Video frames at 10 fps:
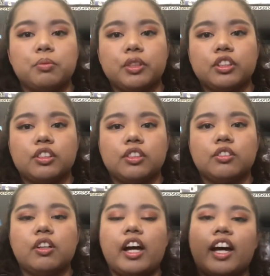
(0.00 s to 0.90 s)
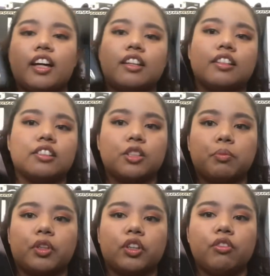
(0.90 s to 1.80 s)
book two and this is
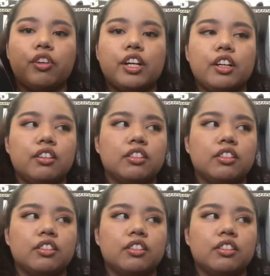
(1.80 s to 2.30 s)
book three.